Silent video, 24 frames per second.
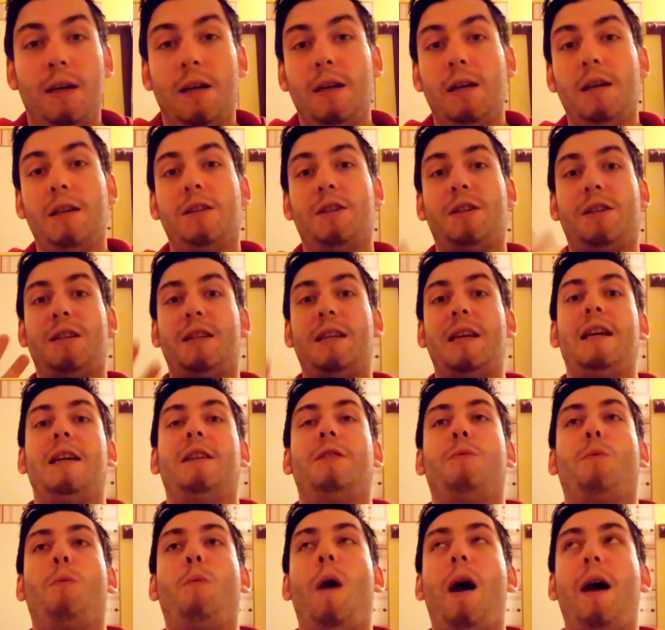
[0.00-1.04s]

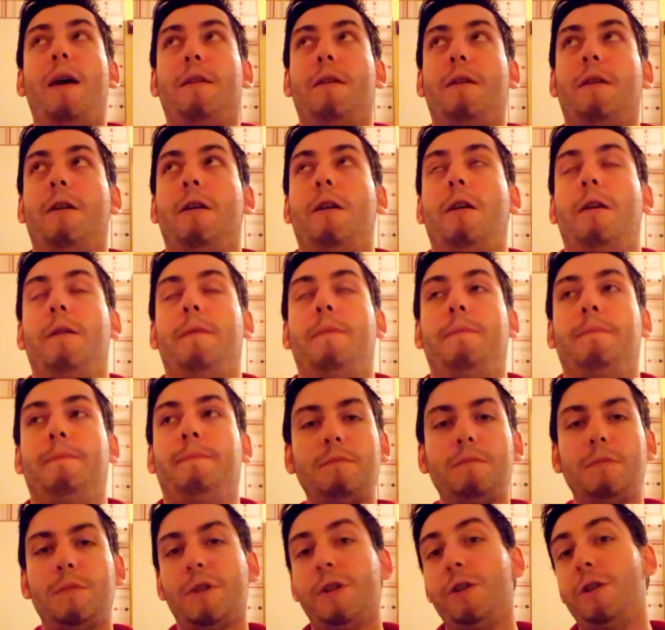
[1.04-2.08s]
state whether
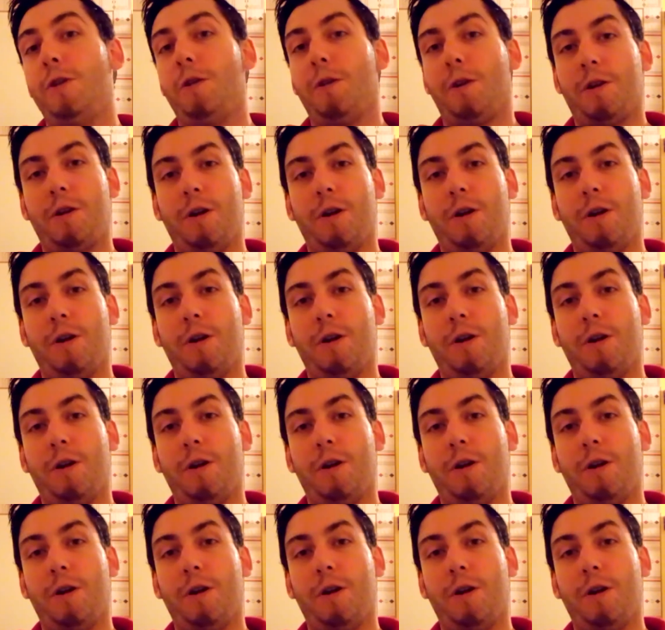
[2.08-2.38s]
your